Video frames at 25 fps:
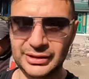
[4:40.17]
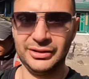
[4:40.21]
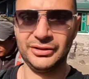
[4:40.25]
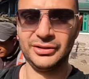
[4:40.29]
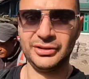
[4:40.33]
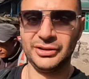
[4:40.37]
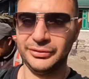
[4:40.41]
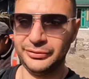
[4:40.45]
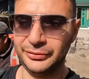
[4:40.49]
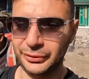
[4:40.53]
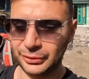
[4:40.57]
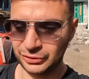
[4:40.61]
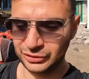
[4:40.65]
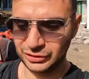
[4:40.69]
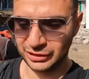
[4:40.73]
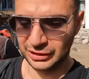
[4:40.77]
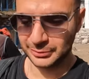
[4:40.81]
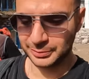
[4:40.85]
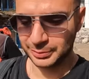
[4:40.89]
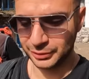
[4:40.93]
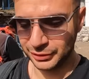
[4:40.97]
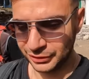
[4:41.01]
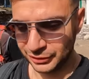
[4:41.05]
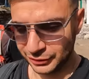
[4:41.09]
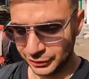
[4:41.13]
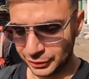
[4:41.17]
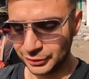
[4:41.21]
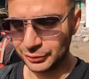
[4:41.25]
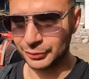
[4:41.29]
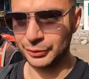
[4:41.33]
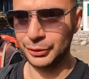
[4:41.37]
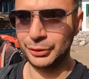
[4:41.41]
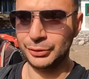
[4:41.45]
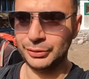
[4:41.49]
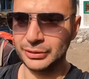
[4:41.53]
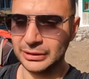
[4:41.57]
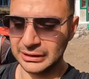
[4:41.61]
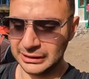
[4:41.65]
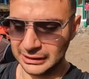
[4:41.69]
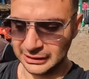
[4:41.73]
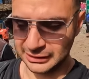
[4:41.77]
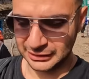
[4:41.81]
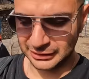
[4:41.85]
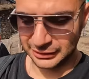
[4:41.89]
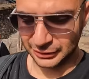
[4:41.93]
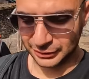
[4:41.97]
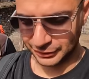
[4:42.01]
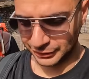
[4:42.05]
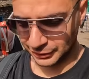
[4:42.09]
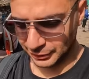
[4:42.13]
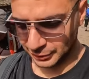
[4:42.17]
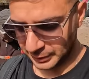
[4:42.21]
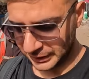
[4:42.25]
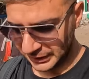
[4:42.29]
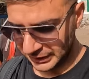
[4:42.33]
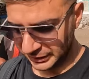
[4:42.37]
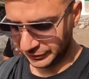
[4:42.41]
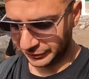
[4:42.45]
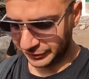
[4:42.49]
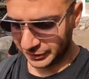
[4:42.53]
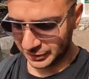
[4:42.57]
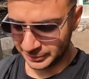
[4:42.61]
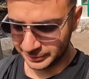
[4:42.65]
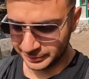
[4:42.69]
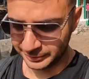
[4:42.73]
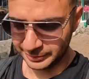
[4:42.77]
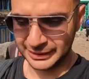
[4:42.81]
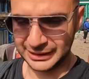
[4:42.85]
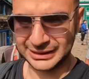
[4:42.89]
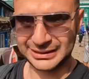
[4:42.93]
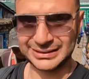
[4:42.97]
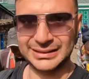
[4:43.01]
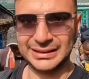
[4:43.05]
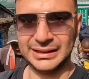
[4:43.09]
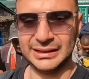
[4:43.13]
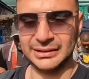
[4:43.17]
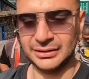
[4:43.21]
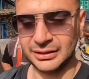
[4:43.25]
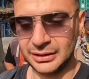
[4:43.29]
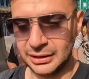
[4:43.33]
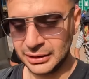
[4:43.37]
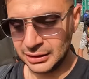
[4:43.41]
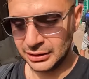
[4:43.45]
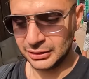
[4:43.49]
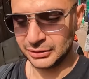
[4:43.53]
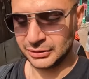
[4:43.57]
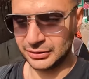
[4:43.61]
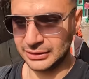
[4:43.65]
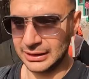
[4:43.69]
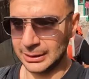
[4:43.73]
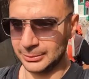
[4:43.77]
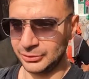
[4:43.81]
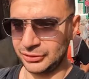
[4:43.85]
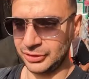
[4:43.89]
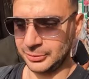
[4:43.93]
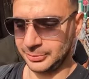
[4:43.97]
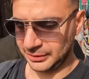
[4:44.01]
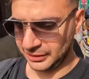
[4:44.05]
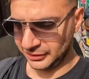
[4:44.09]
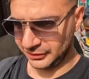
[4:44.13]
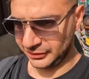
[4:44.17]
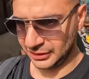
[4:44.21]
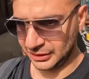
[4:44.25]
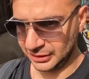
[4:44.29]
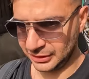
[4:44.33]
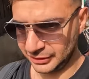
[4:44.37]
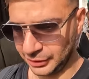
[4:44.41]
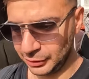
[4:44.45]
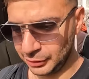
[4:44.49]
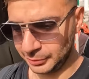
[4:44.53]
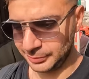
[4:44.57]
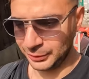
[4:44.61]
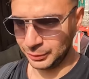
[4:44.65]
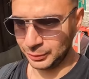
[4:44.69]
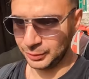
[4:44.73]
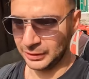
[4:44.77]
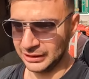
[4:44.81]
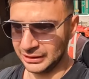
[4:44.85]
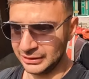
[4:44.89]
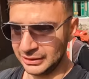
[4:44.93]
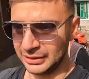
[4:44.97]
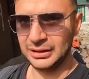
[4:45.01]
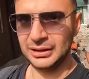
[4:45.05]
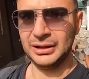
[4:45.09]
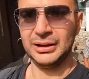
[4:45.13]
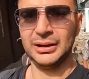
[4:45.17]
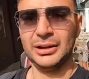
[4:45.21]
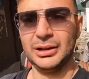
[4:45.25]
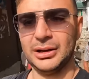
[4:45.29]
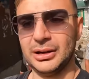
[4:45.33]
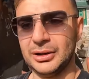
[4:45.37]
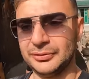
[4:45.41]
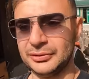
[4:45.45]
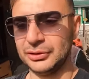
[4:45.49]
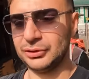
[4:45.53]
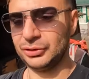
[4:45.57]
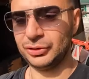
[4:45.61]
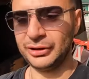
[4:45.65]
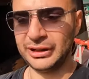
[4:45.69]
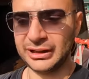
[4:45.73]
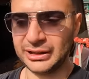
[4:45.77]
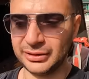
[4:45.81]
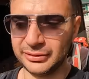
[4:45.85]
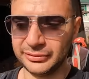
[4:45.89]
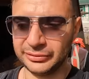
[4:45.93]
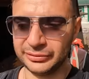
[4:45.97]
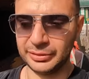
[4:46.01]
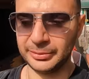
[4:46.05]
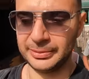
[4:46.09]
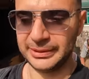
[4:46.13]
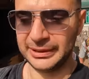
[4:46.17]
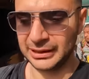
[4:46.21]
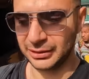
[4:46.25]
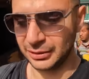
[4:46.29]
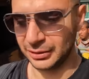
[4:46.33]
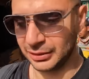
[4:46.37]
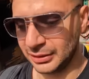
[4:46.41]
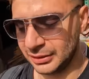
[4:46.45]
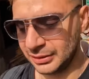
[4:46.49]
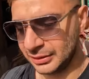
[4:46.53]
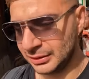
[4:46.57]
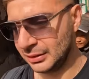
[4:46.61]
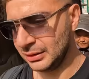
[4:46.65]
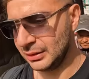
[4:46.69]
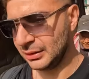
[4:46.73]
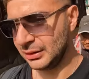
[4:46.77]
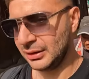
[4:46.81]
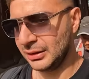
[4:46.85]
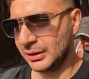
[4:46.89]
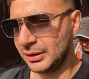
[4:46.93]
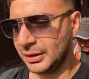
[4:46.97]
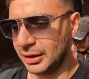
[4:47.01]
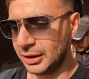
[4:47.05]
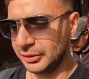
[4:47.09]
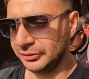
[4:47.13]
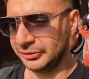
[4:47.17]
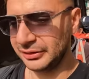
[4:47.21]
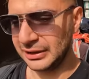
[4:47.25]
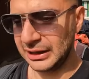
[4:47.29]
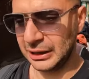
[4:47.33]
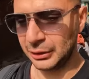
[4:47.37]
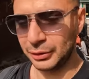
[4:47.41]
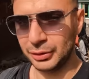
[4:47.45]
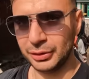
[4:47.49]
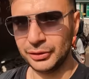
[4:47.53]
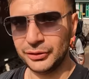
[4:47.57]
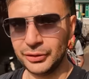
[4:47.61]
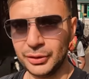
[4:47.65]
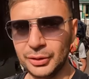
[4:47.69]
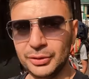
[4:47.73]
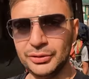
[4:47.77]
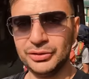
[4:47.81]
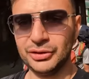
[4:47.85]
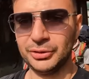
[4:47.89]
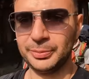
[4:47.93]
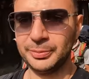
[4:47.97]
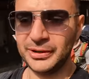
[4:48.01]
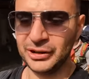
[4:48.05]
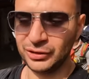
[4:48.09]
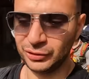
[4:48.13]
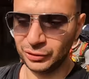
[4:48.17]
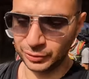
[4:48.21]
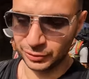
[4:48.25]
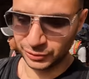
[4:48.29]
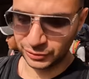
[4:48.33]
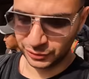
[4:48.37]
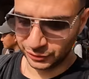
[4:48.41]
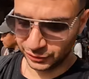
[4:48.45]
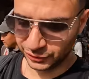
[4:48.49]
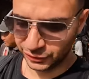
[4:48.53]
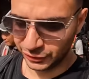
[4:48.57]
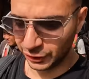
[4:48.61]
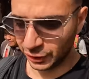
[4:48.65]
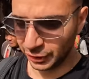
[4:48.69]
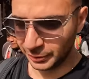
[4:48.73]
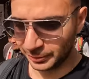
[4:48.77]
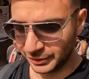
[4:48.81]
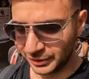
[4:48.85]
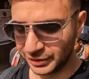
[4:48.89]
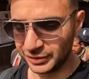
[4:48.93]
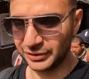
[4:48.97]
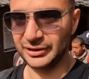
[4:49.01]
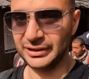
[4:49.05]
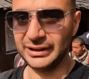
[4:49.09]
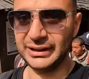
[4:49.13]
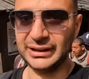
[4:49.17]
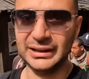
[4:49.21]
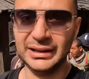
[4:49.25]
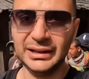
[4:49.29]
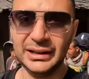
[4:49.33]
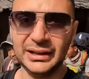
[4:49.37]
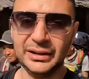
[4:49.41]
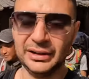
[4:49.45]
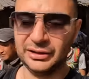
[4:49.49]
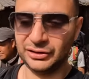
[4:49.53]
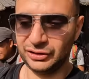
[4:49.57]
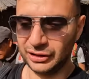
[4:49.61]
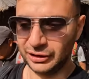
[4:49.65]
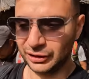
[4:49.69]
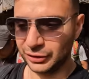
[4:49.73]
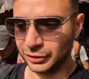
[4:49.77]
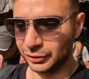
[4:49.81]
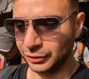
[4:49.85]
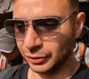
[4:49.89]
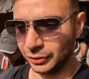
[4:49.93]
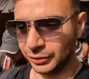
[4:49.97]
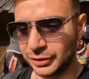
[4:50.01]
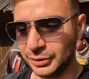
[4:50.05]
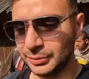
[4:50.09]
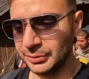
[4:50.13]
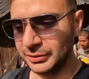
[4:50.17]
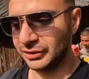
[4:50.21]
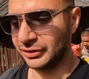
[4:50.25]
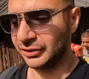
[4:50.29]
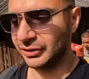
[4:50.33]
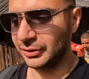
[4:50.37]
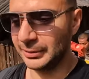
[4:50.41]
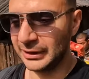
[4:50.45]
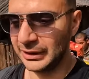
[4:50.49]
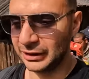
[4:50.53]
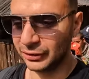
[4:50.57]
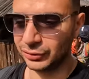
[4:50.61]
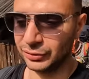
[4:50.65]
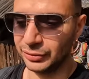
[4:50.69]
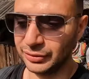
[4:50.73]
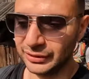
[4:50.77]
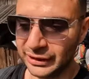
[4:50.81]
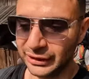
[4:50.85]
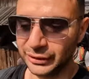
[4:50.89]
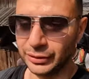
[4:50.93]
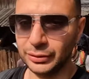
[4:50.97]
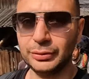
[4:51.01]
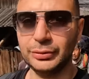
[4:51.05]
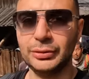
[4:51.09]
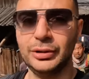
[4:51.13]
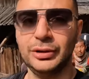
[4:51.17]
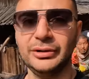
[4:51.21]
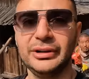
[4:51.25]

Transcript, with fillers: there's a few checkpoints en route on the way from Phakding to Namche Bazaar. There'll be one after trekking for about half an hour or so. Just be sure to stop, because they check your documents to make sure that you're all